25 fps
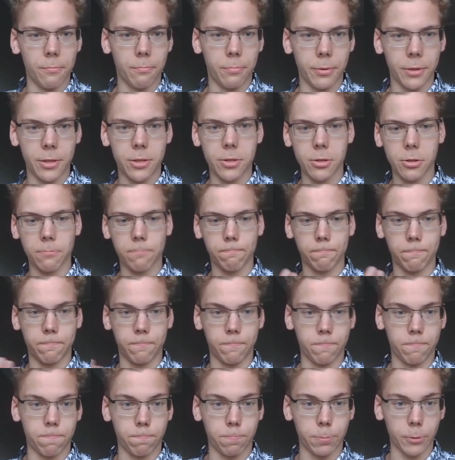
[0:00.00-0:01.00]
but he just
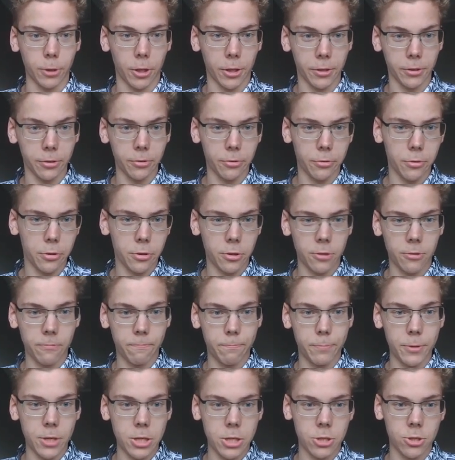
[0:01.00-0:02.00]
blunders the
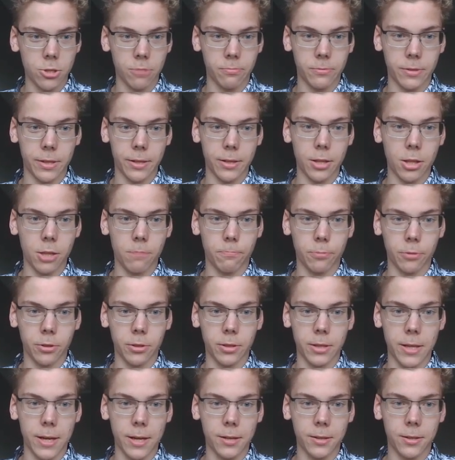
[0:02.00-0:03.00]
bishop that is
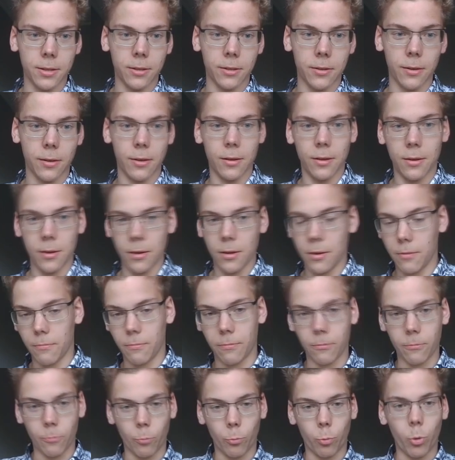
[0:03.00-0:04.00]
protected.
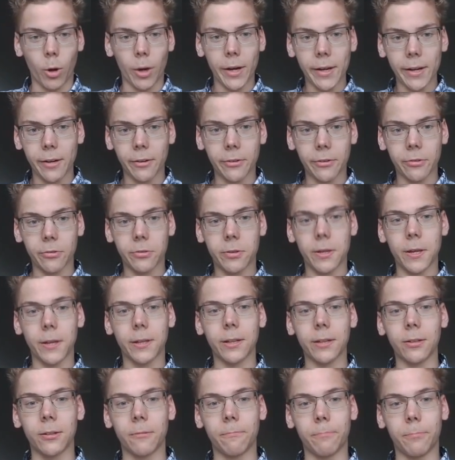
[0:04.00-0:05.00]
Why are you
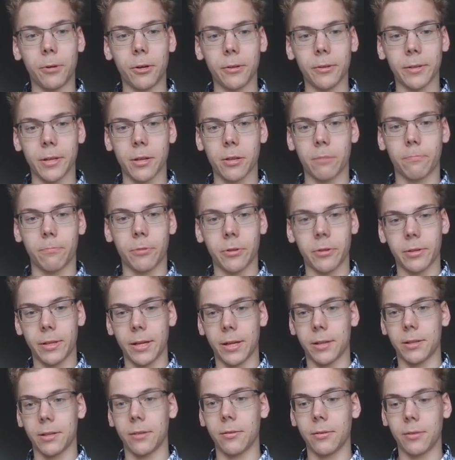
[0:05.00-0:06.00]
taking a pawn that's
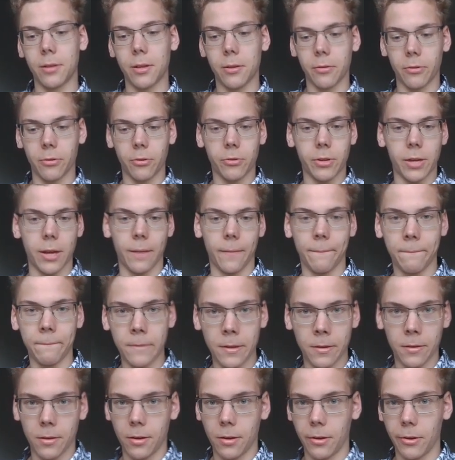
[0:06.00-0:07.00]
protected? Okay,
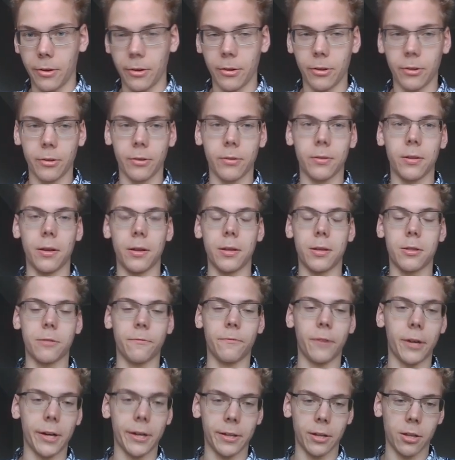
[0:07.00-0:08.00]
it's
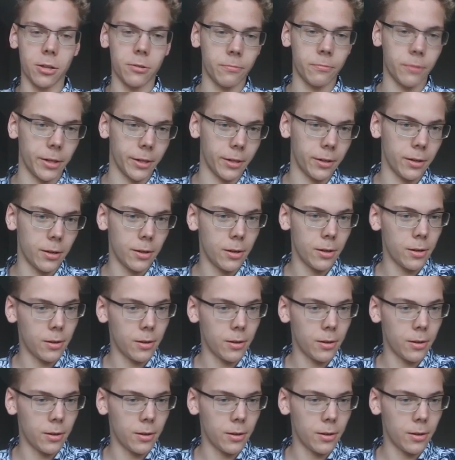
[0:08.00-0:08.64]
fine, it's fine.